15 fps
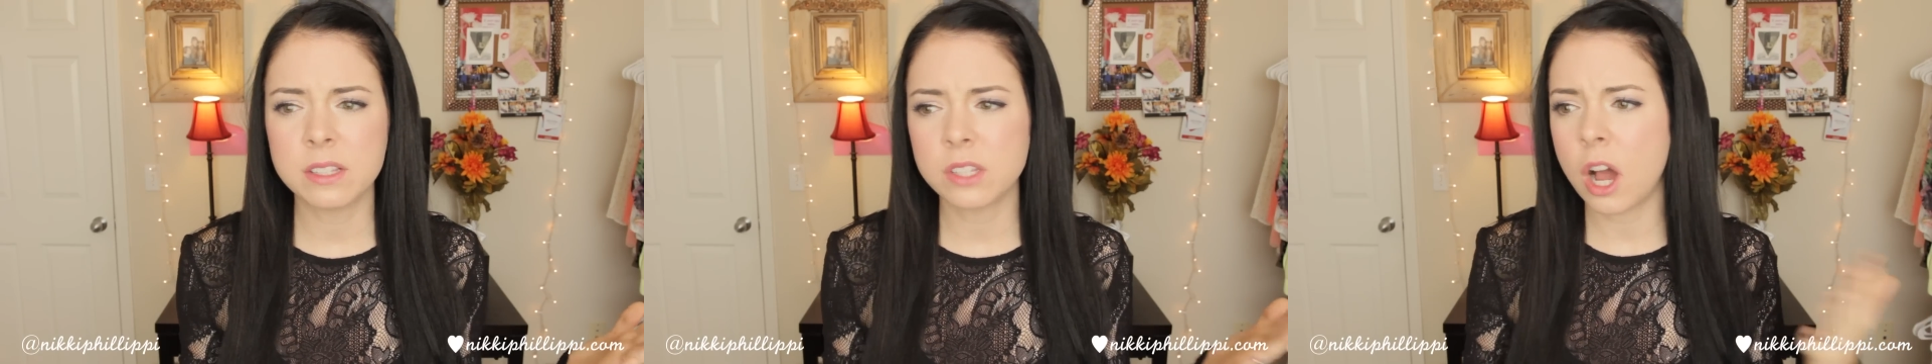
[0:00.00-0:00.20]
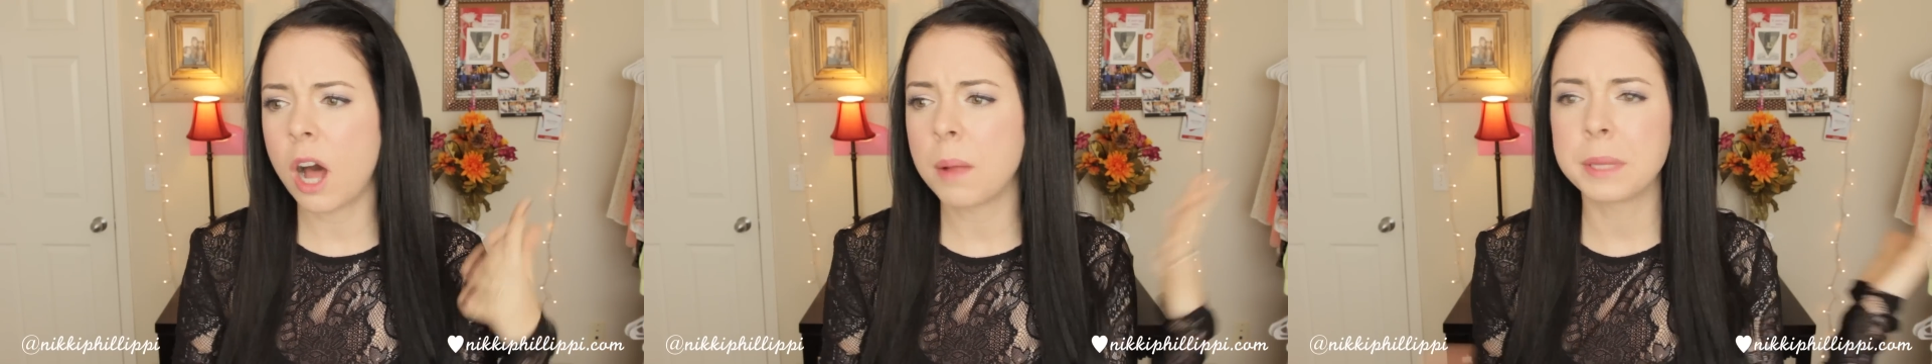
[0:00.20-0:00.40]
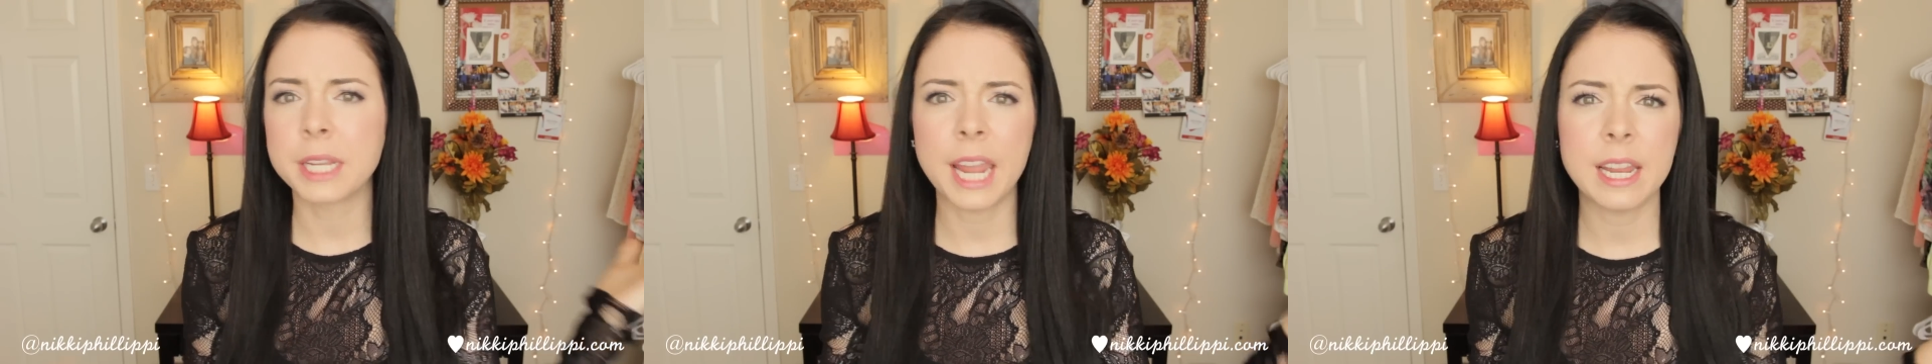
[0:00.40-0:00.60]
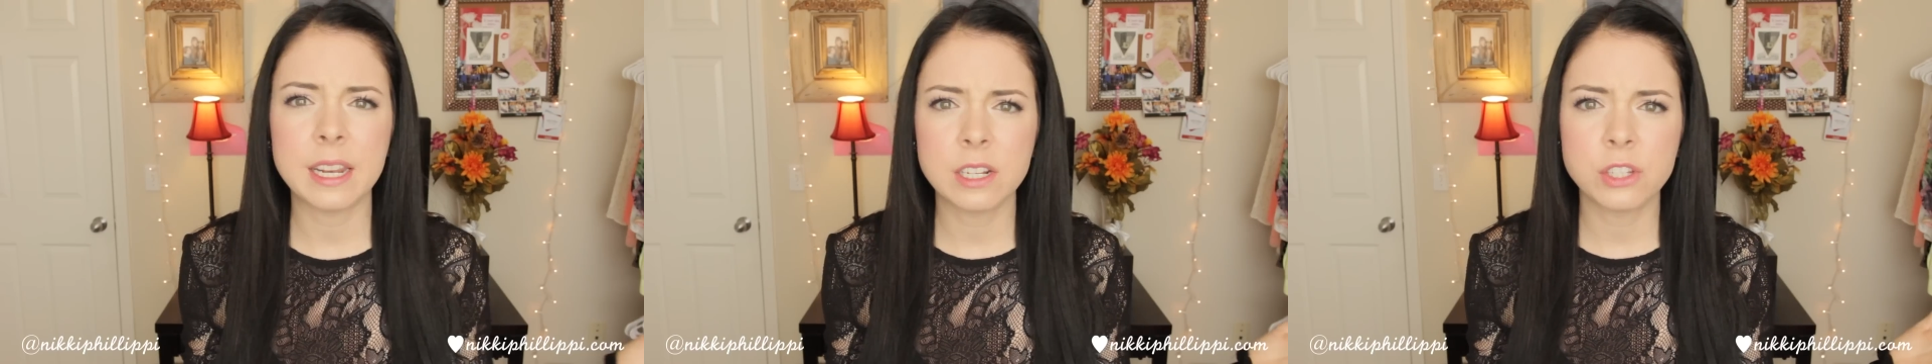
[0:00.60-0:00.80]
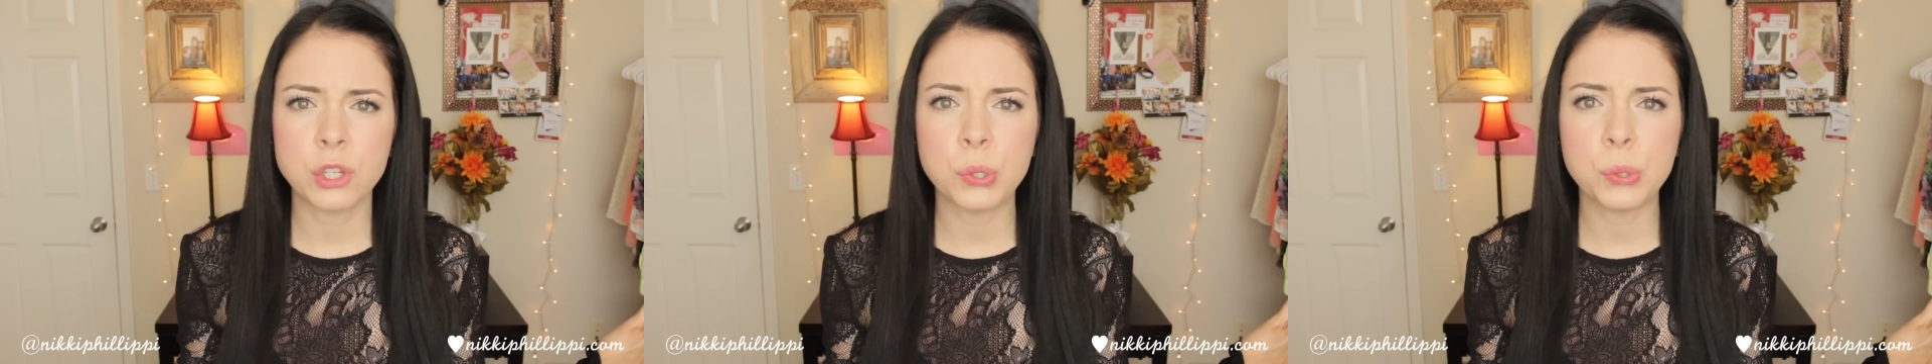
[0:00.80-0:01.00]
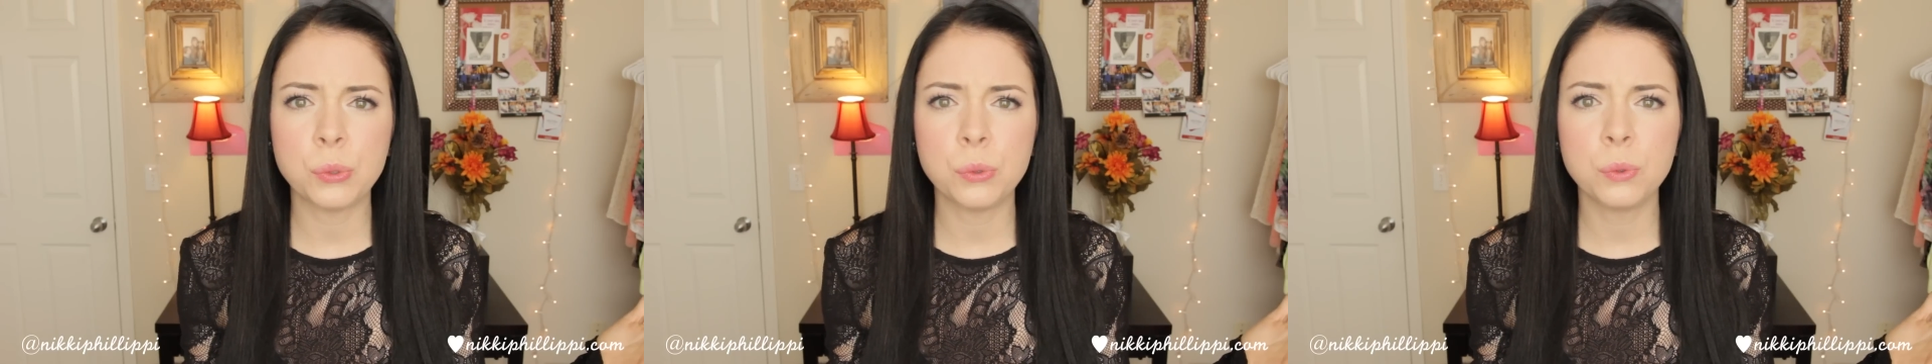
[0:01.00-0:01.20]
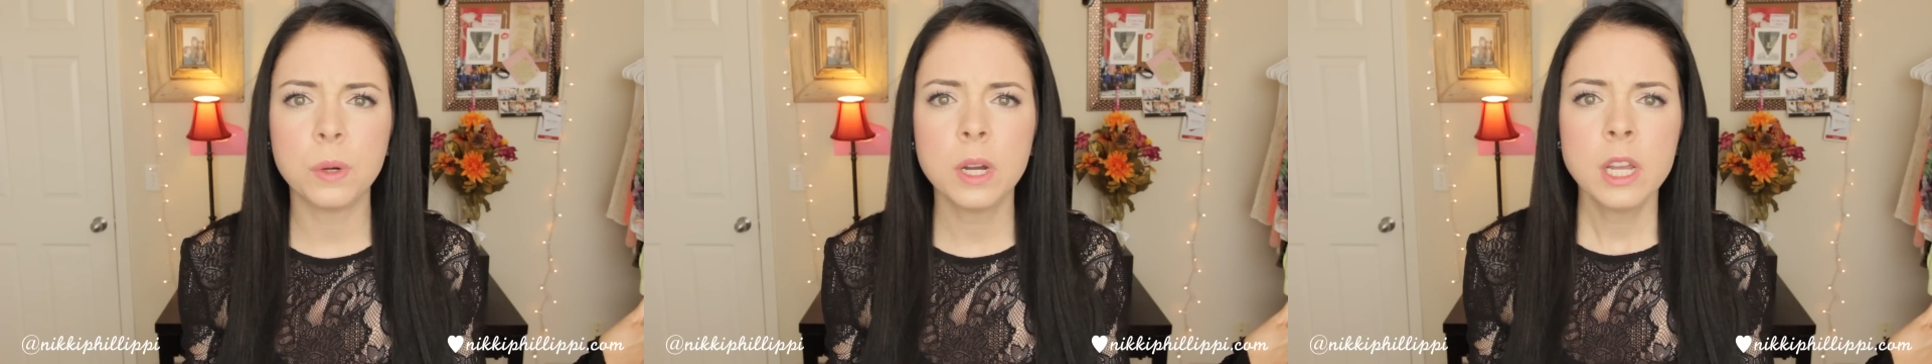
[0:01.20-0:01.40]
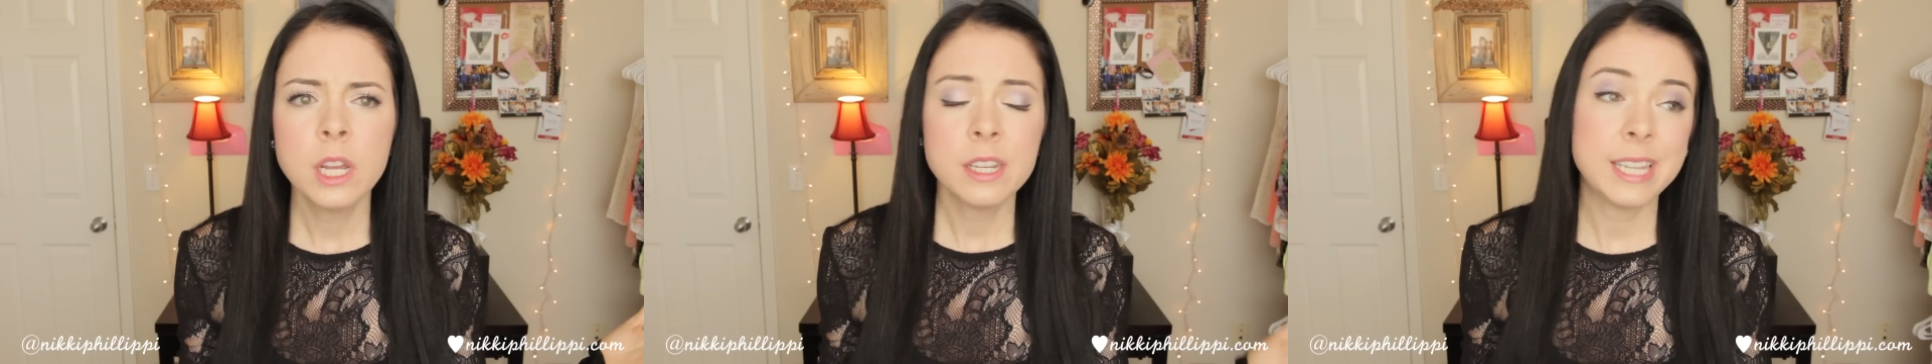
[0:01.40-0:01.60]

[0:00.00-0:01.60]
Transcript: is obligated to